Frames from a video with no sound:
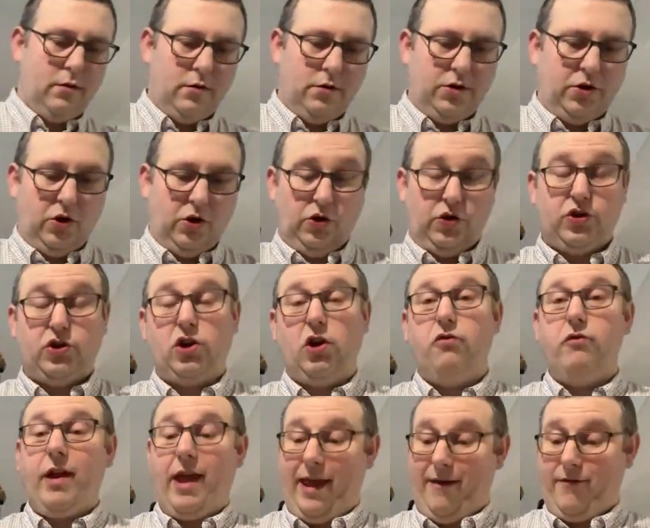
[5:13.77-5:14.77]
So
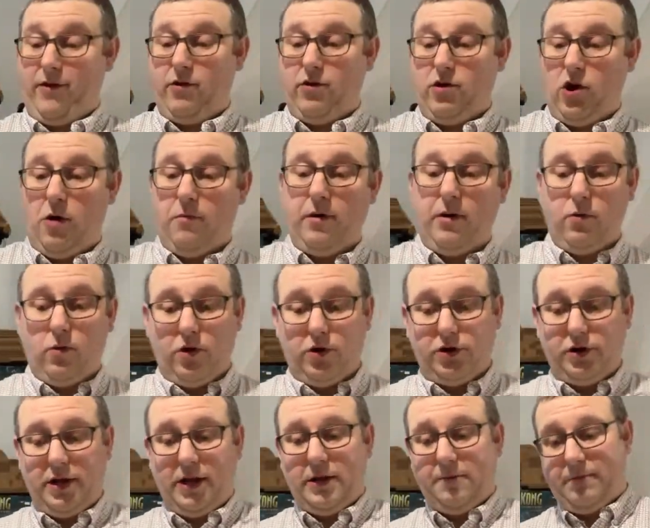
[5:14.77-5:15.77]
sorry if you normally watch
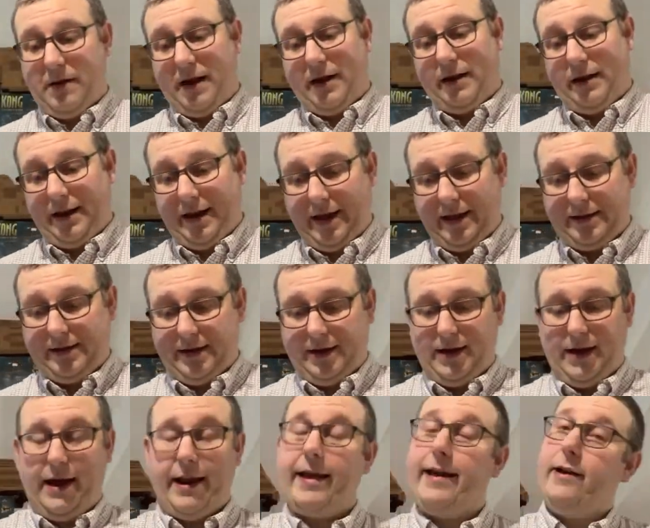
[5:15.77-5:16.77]
these back later,
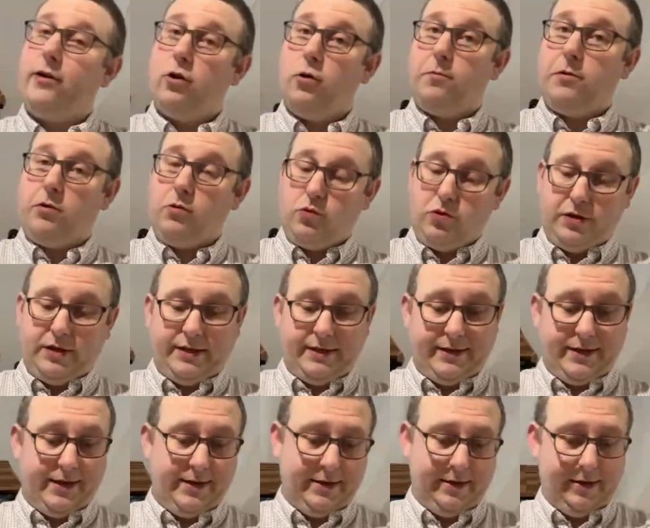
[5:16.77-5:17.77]
and I hope you
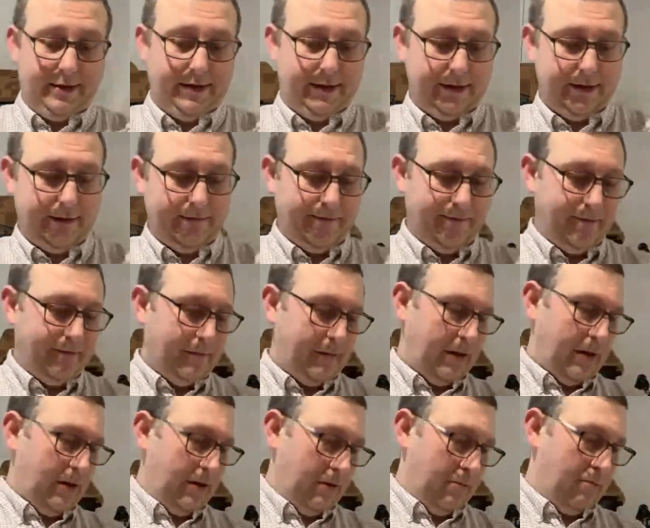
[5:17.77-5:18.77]
understand.
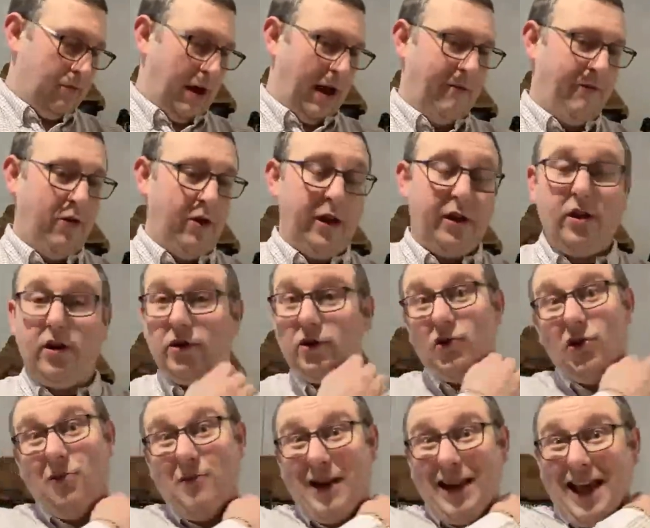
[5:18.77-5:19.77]
But I've only got
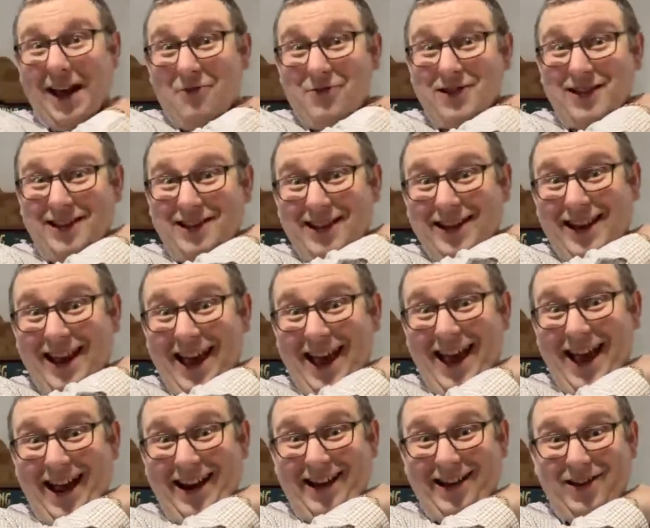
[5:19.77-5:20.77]
so many hours in the
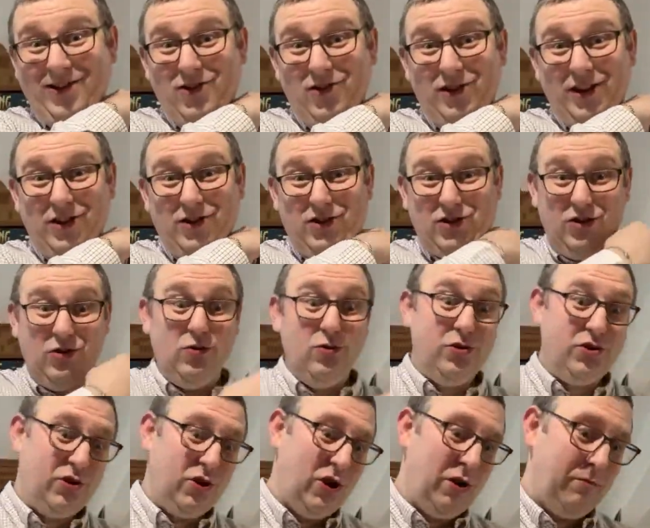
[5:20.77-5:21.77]
day and I can only do
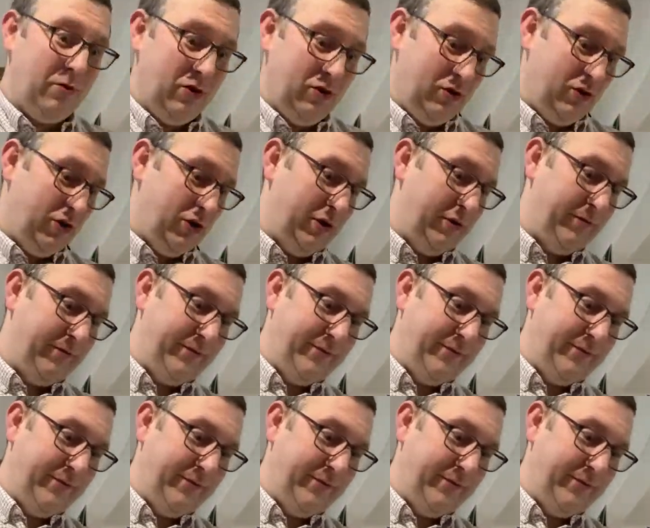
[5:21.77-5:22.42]
so much.